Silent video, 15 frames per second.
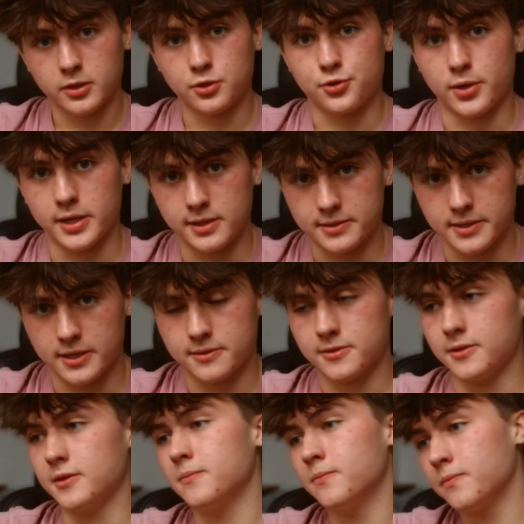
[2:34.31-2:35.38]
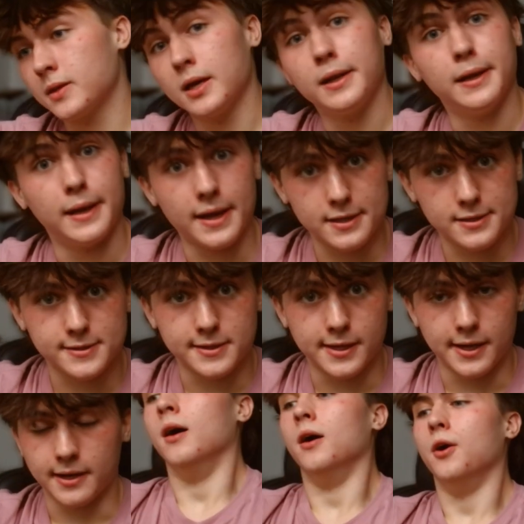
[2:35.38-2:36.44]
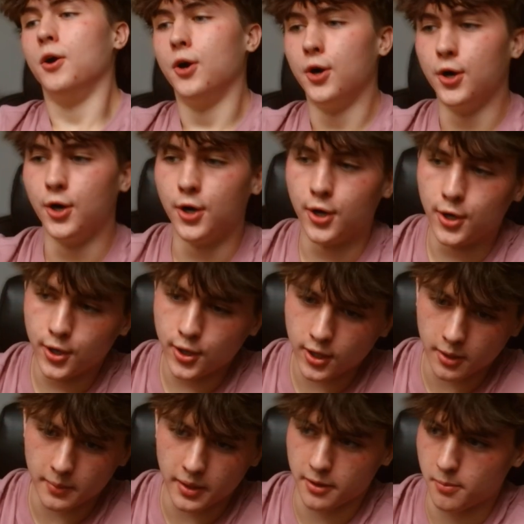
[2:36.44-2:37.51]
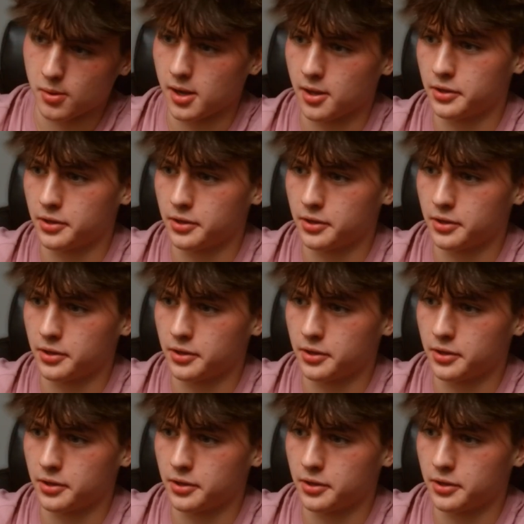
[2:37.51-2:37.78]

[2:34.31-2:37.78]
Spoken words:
Train intensely. Next thing. I'm out of breath,